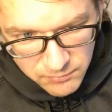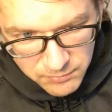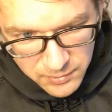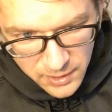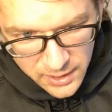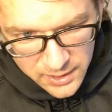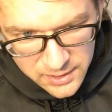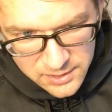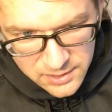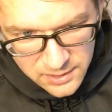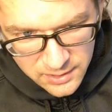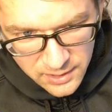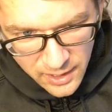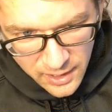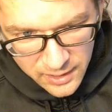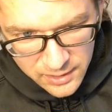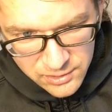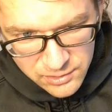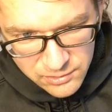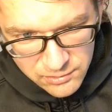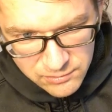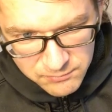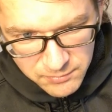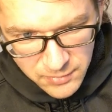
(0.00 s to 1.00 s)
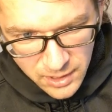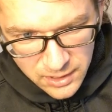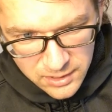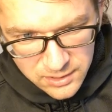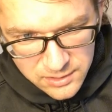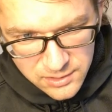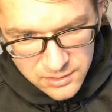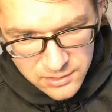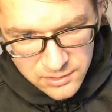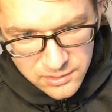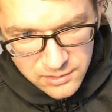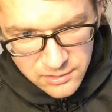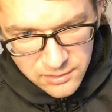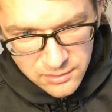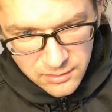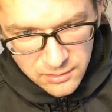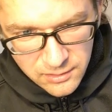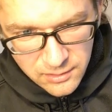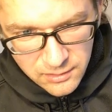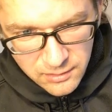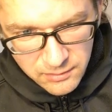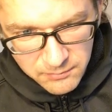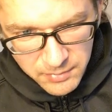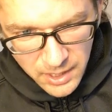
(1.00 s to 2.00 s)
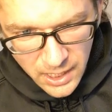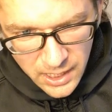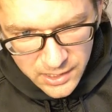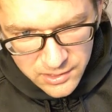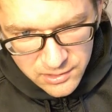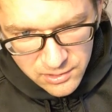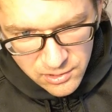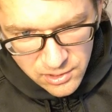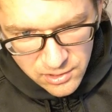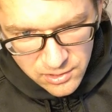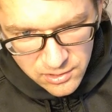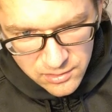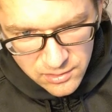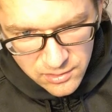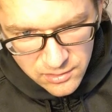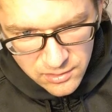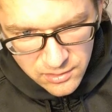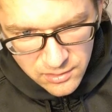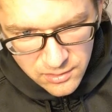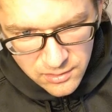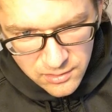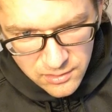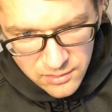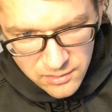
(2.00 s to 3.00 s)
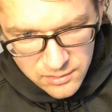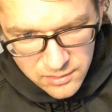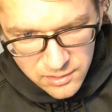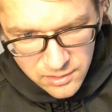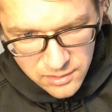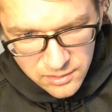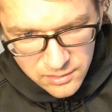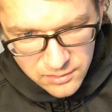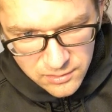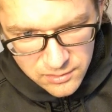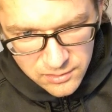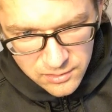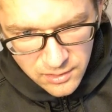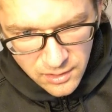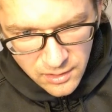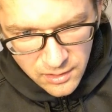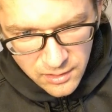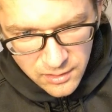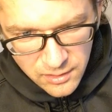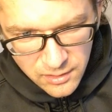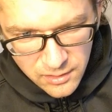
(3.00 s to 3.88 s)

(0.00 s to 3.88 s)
to place in action-based balance sheets.